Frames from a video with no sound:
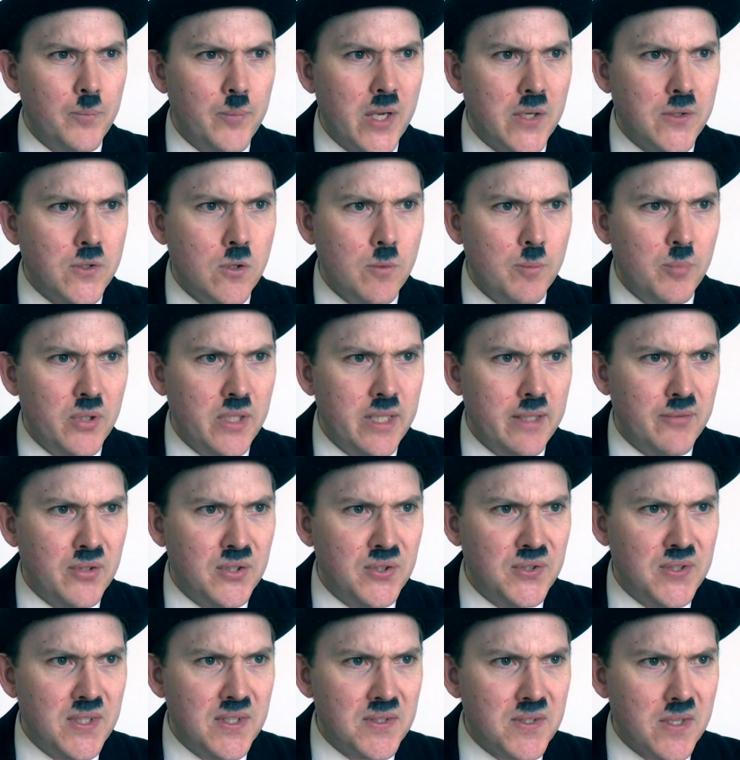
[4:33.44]
Bet you believe
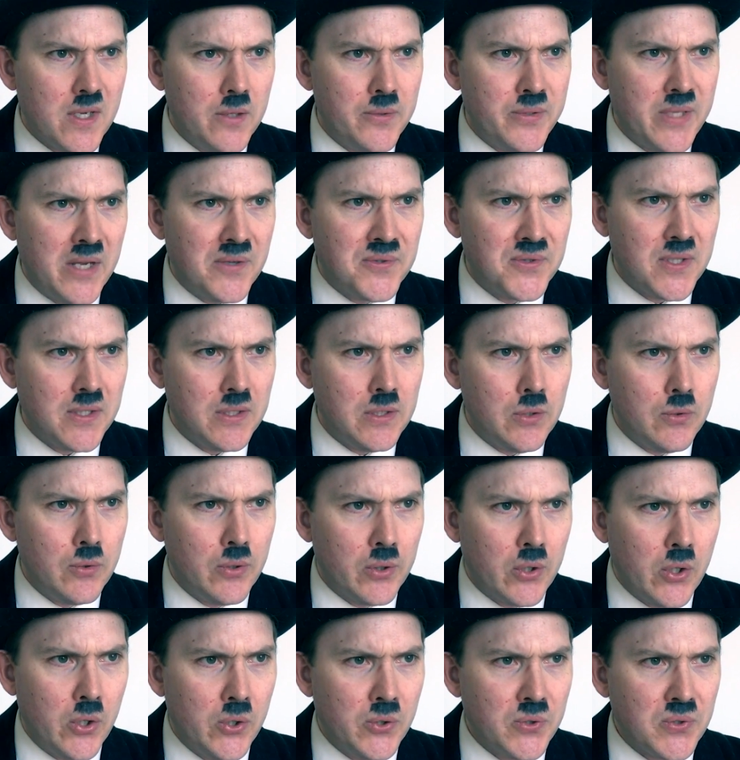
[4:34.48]
in disco-dancing
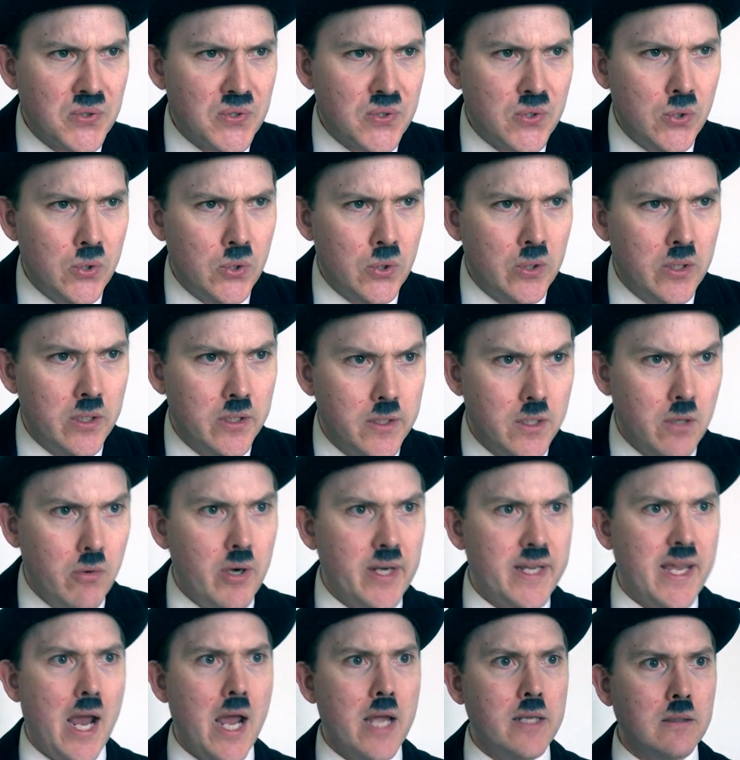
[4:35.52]
unicorns too.
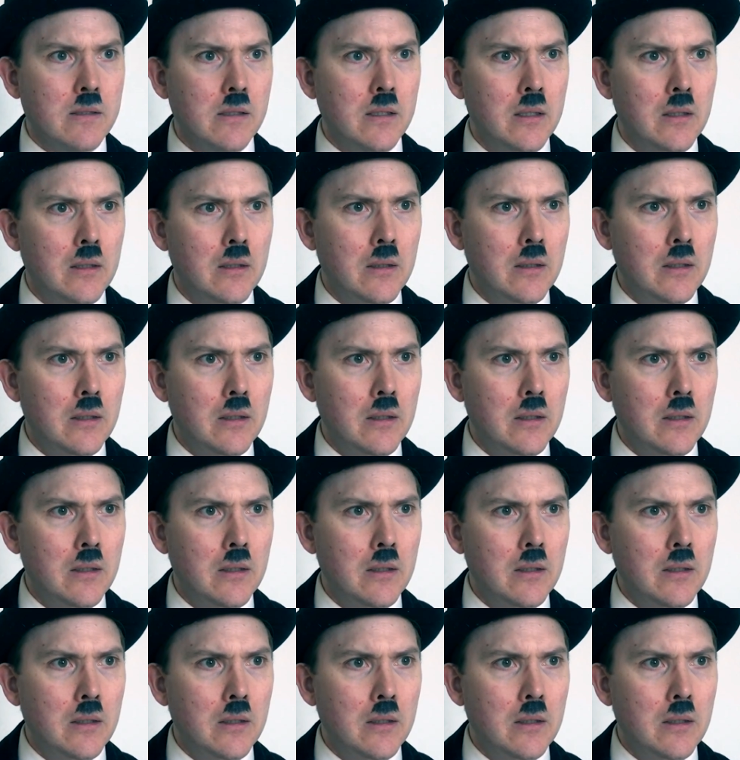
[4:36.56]
You again!